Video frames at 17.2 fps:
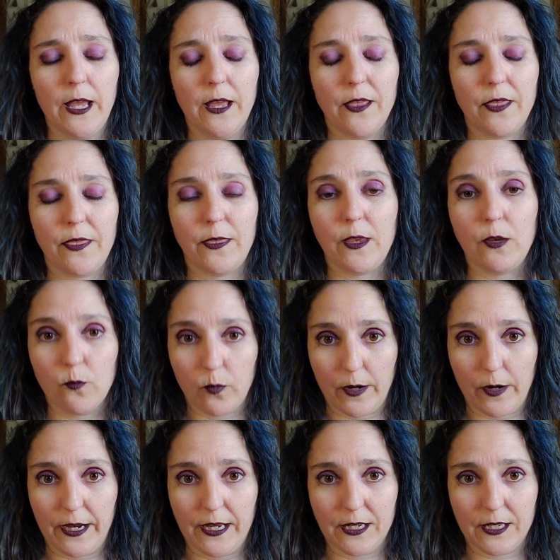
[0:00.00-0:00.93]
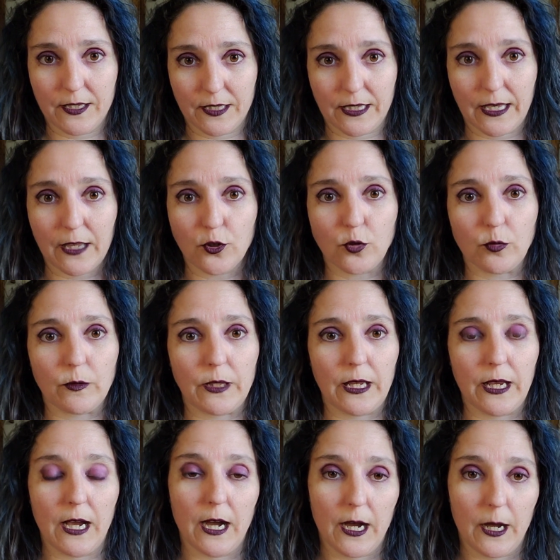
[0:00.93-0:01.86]
the right
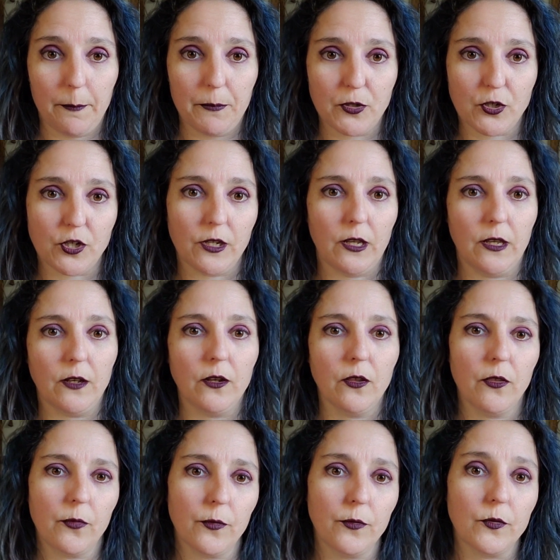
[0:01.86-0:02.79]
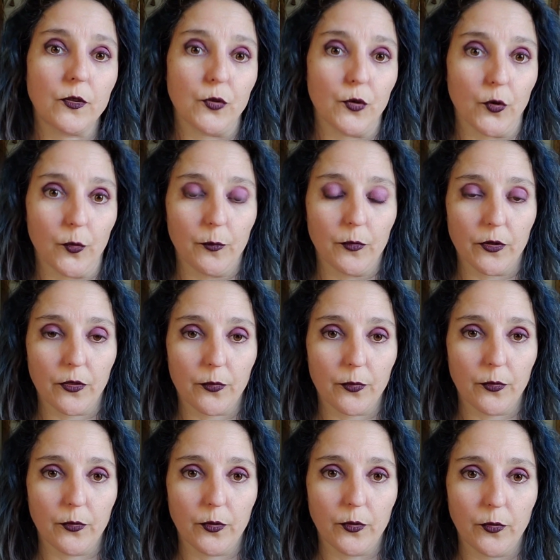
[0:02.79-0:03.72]
scheduling option through Zoom or
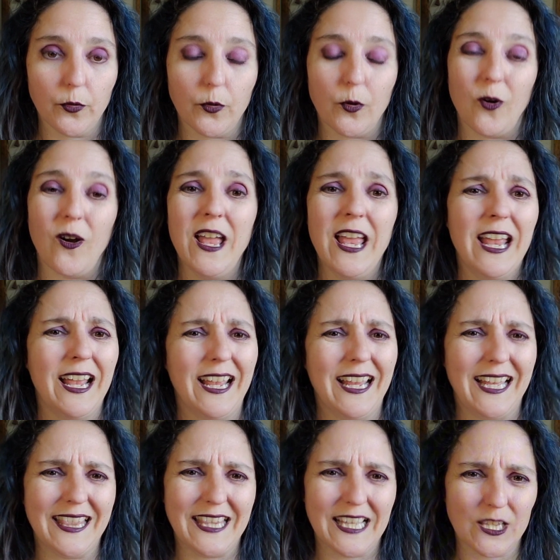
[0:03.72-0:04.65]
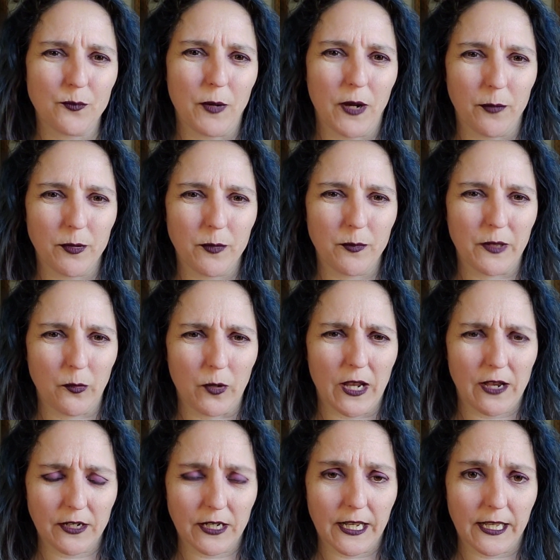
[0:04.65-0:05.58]
through Google. And that's probably what
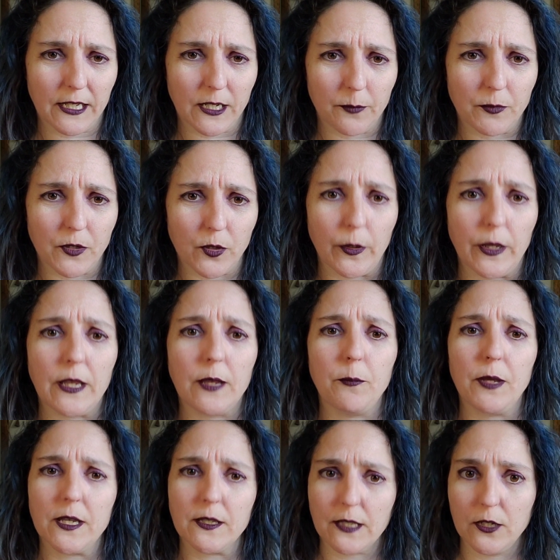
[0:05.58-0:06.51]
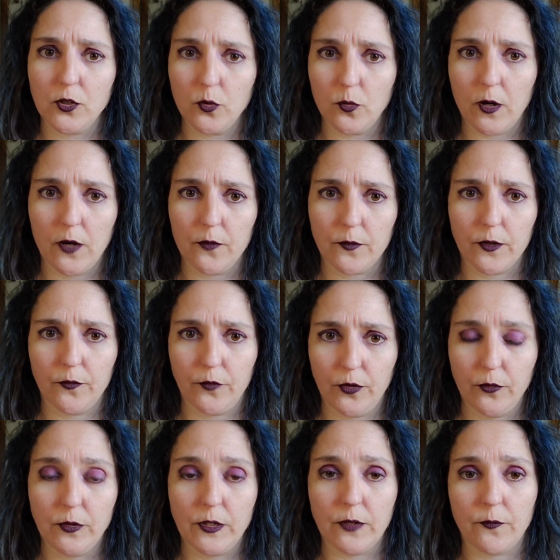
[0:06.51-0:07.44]
I'm going to end up doing because I do offer a
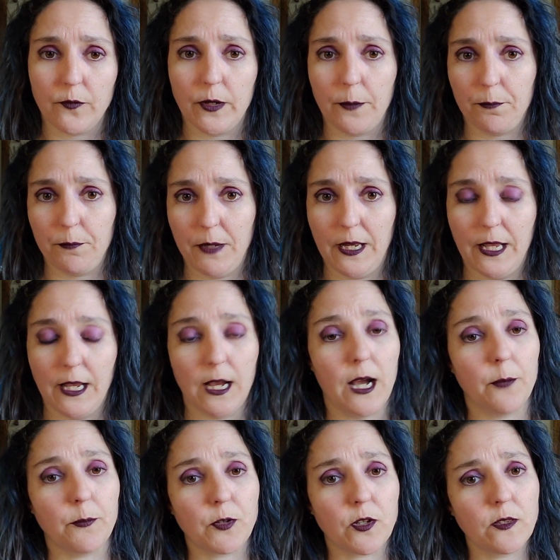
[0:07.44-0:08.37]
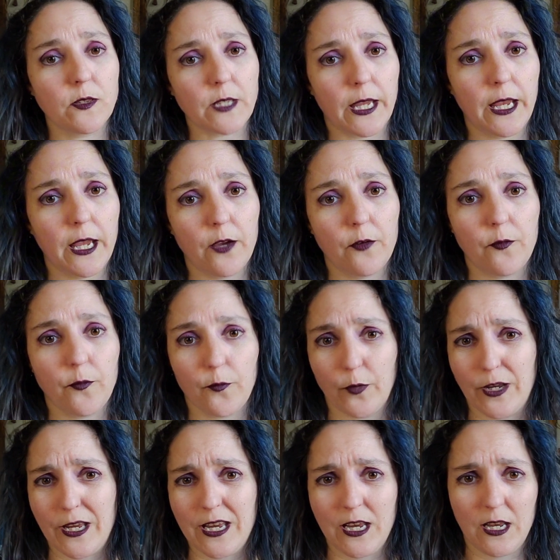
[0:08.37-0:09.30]
few different meeting options. I have
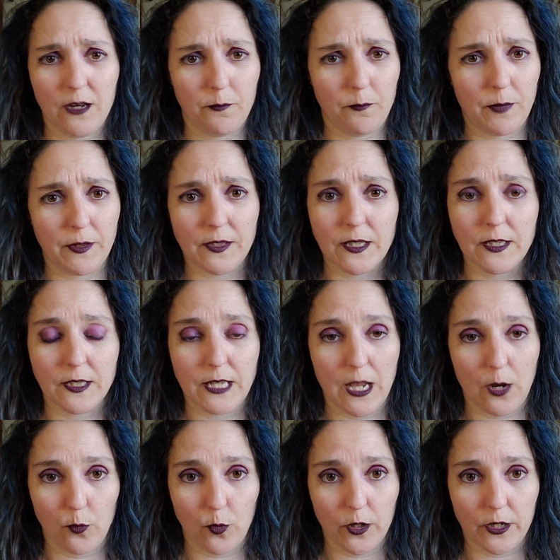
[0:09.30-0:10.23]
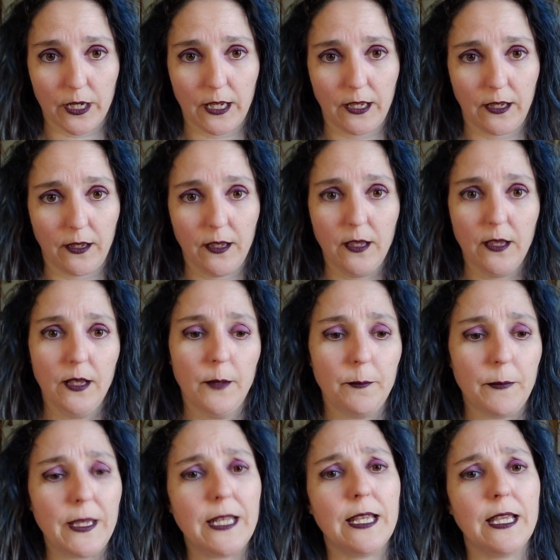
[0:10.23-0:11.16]
free business networking
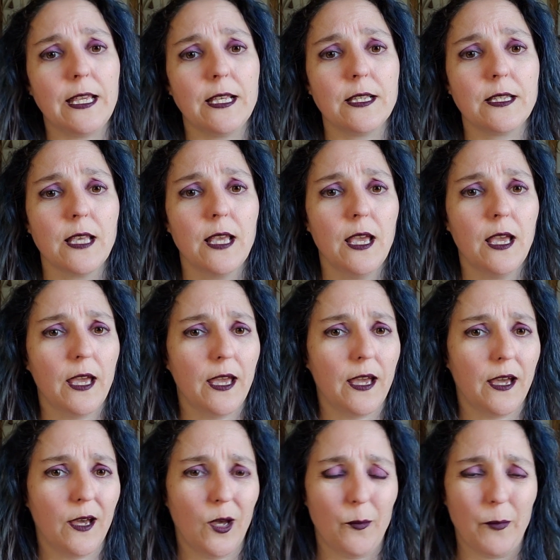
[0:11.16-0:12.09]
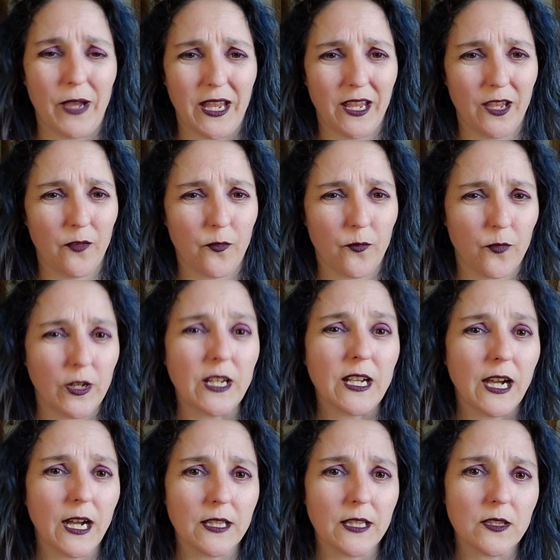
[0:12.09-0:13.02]
meetings. I have free
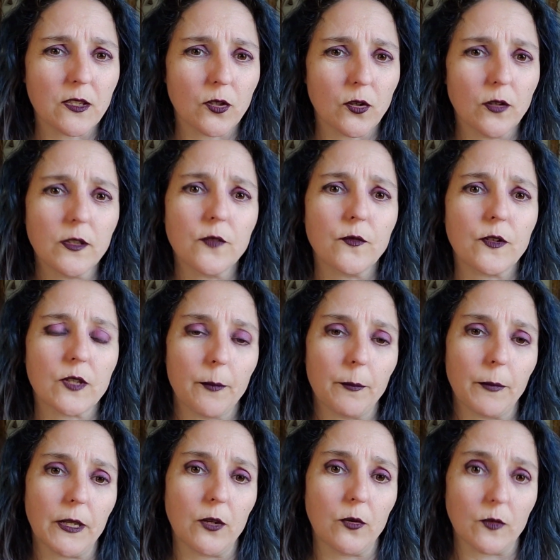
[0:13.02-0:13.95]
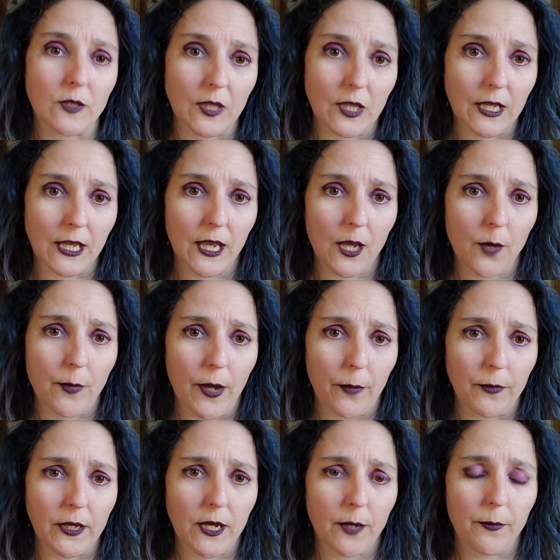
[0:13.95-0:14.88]
consults for somebody who's thinking about
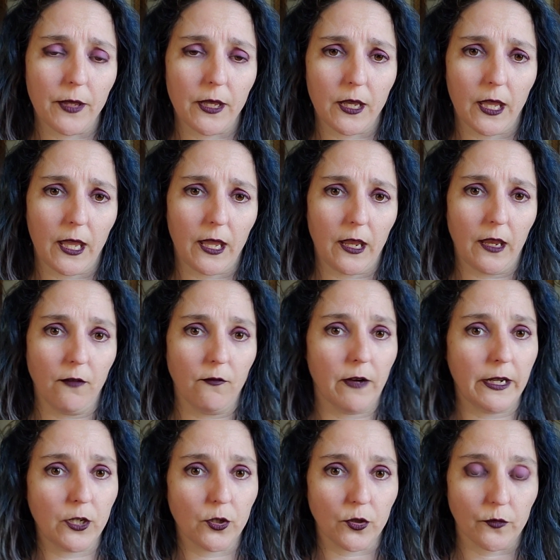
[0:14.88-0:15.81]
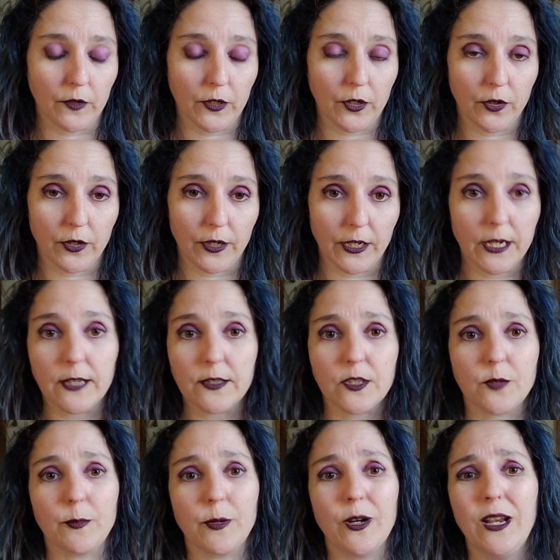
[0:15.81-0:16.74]
becoming a regular recurring
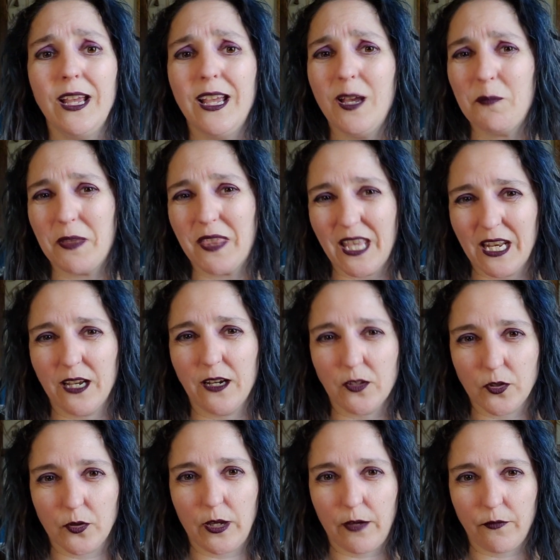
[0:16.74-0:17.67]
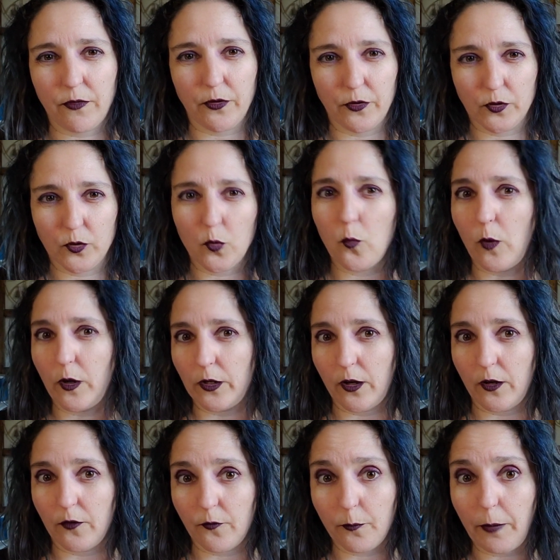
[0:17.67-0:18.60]
customer. But then I also have those
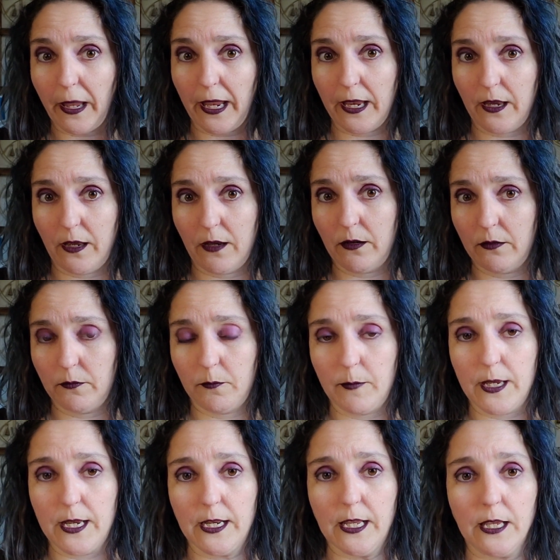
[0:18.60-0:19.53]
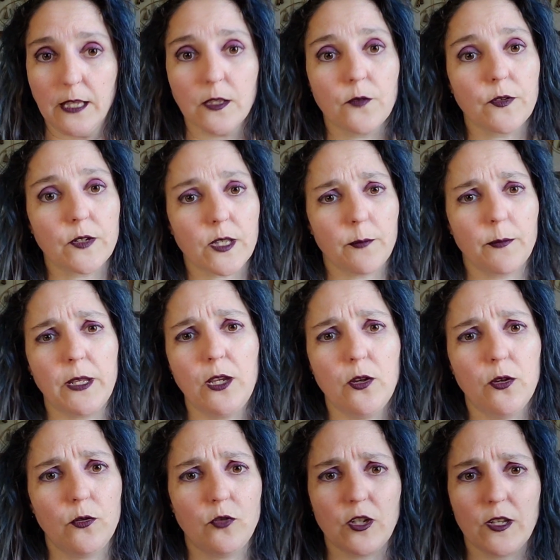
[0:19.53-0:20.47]
one-off paid meetings for somebody
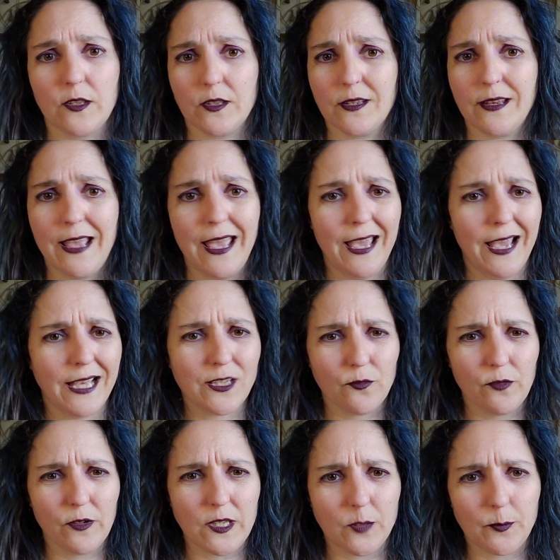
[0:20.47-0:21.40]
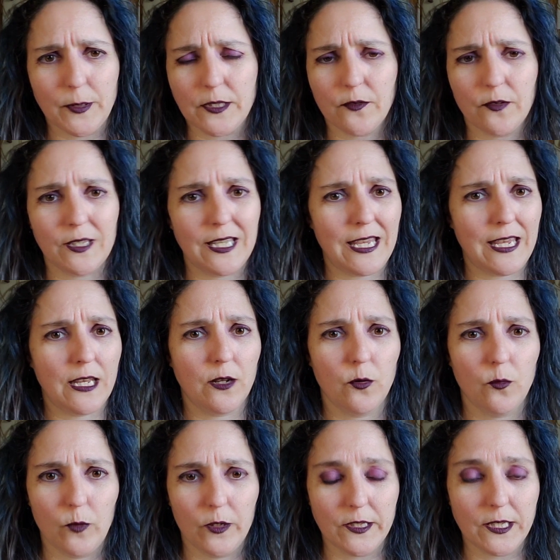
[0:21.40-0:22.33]
who just has a really specific need,
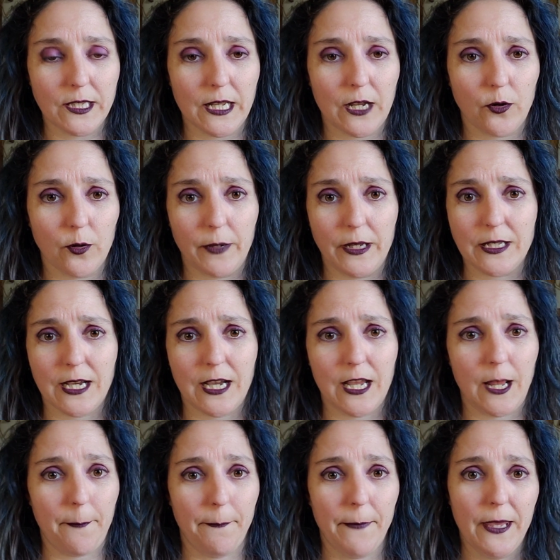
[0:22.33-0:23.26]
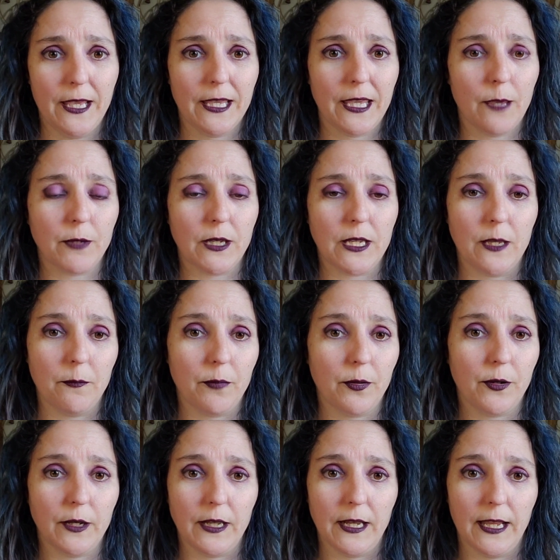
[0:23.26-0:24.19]
wants an hour of my time, get my
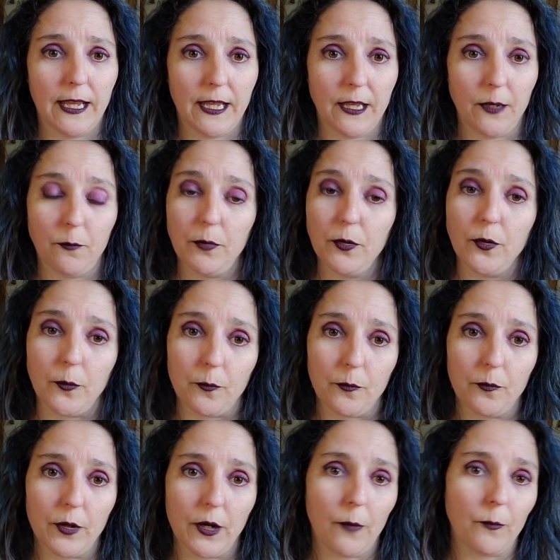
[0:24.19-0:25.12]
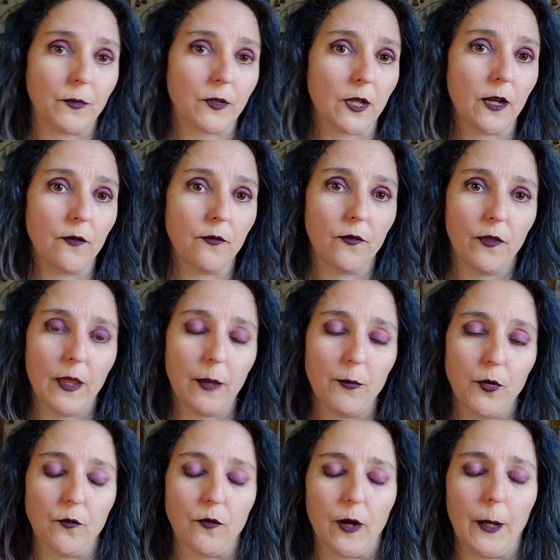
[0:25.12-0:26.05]
input, and boom, problem solved, they
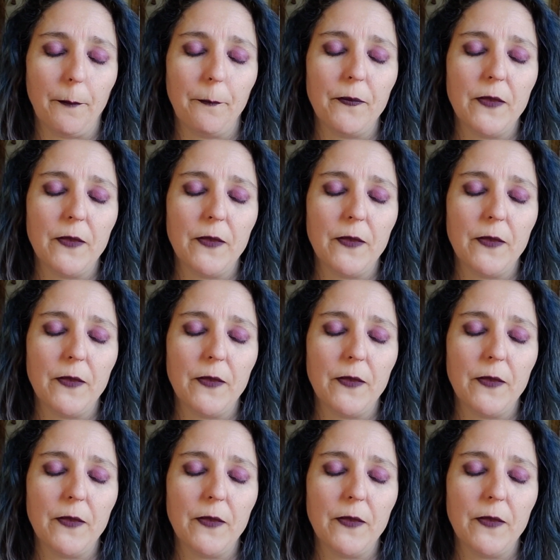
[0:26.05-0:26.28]
move on.